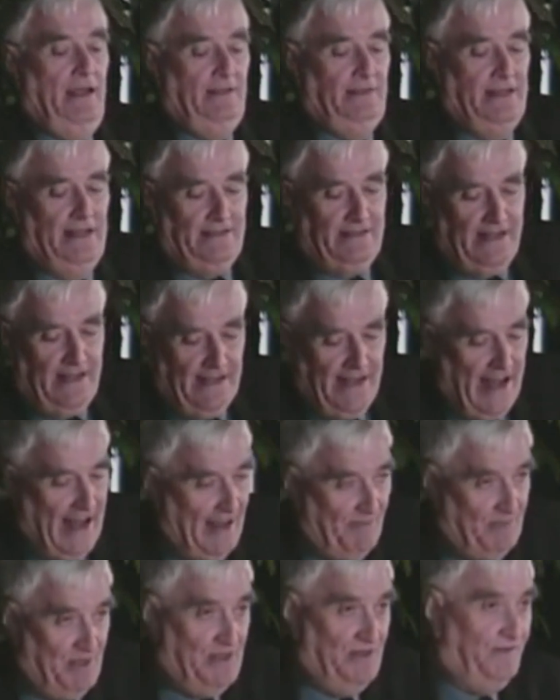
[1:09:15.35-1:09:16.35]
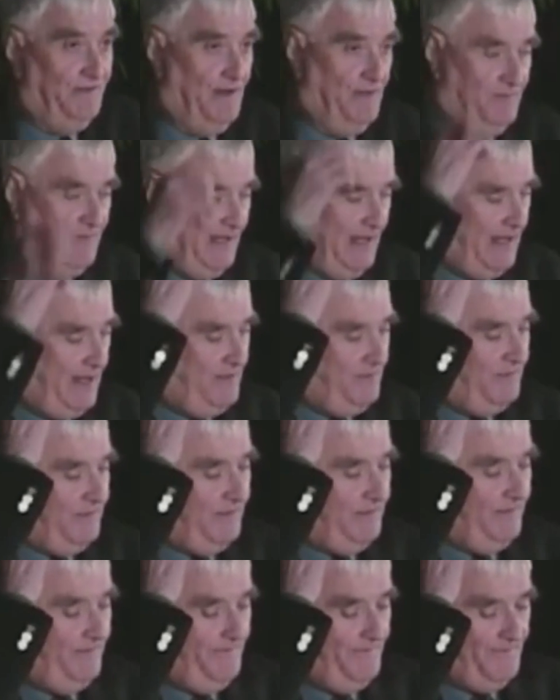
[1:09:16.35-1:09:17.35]
that can happen
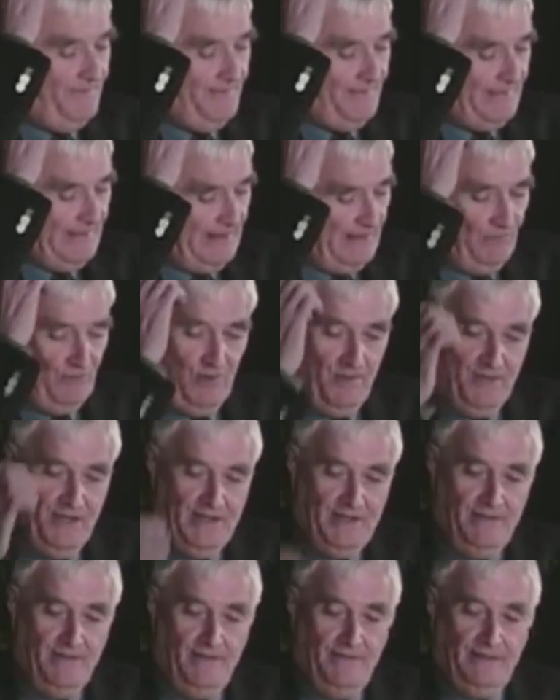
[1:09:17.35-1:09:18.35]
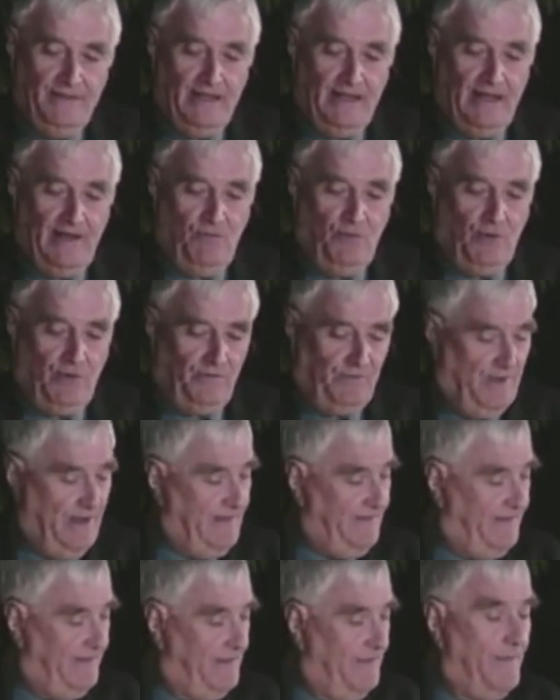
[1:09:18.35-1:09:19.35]
sometimes, a woman that I worked
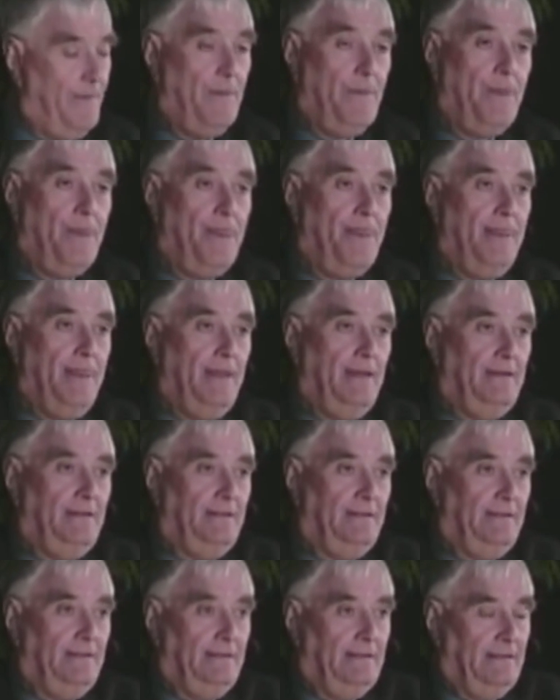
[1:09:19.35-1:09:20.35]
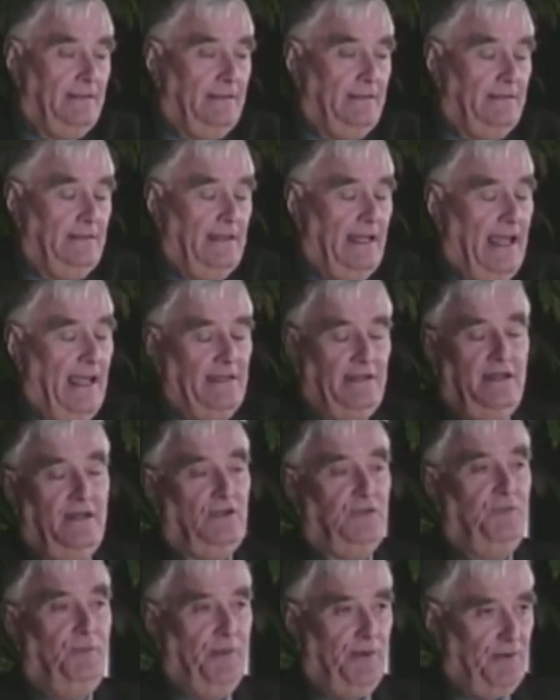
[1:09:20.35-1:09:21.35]
with had an
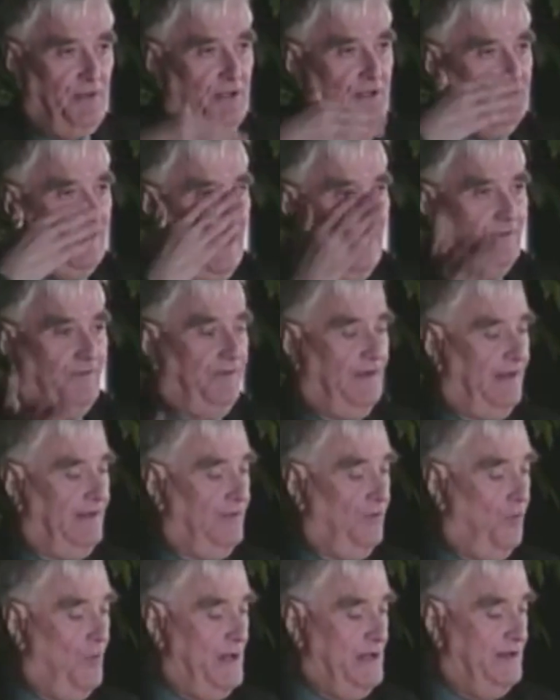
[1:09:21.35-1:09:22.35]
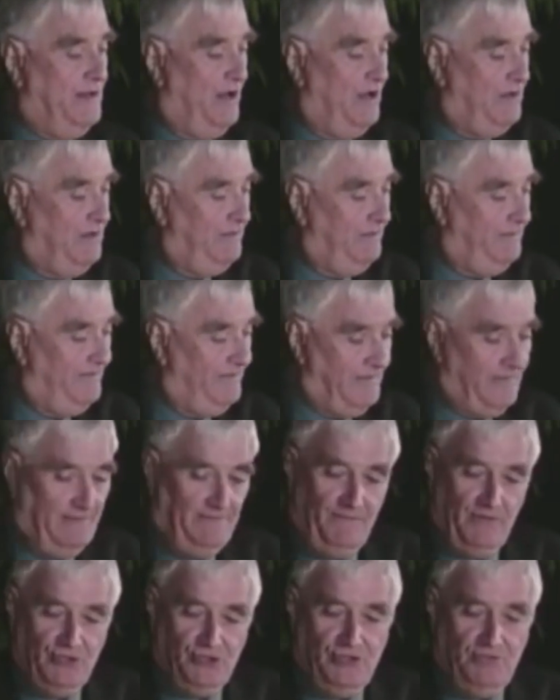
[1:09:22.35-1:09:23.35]
experience outside the window
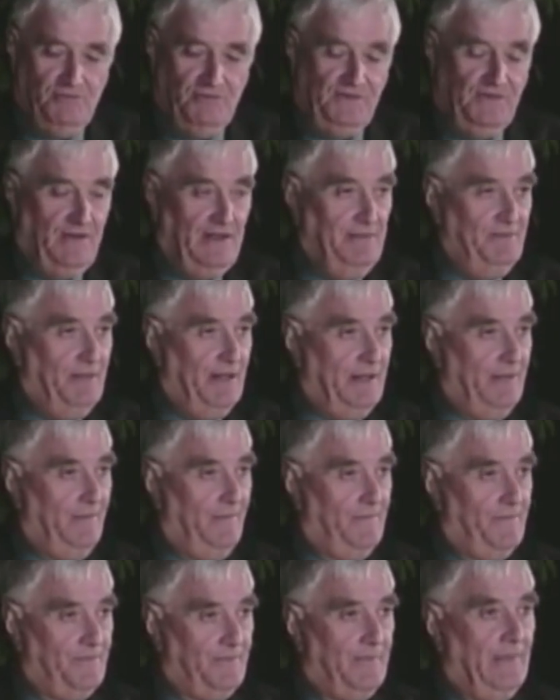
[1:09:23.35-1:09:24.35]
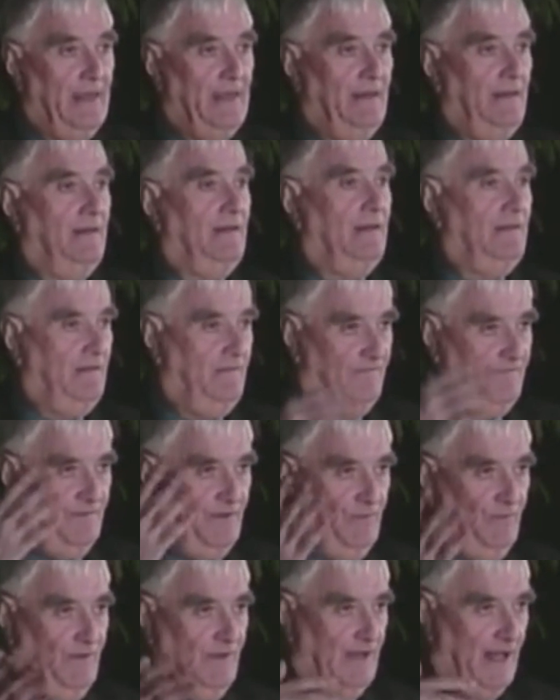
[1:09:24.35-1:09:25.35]
where she was sleeping,
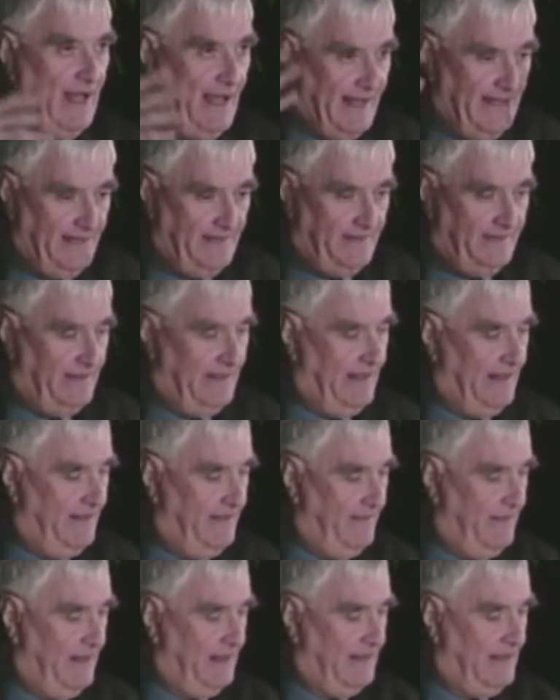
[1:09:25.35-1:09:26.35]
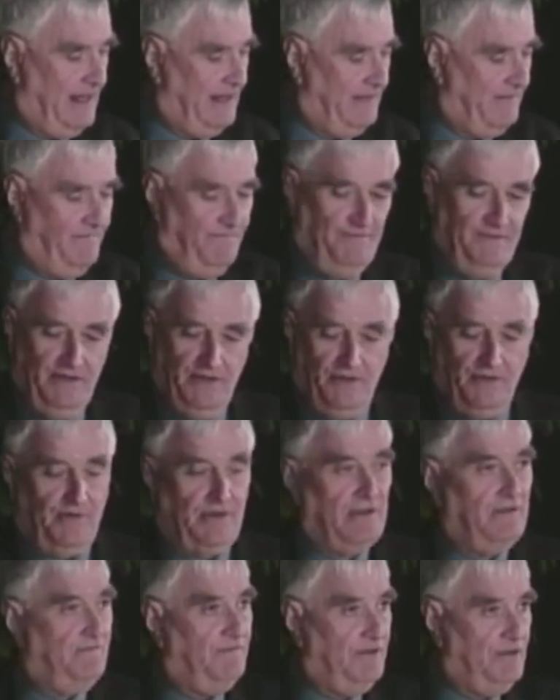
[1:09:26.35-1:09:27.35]
filled with light, a lot of fear,
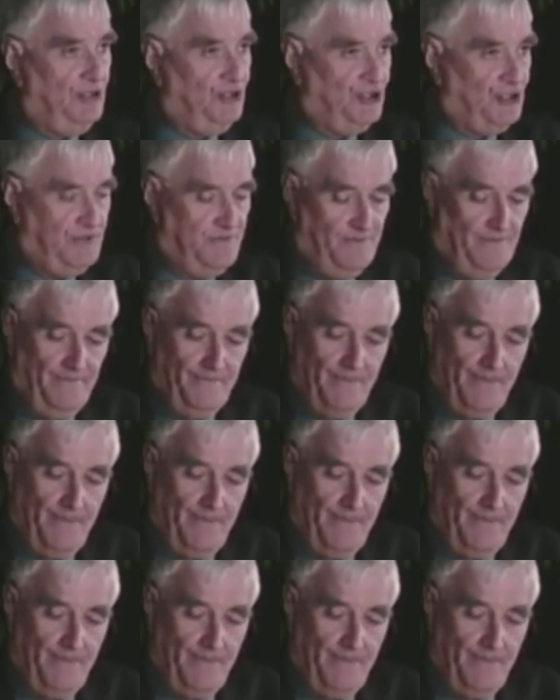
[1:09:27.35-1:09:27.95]
confusion.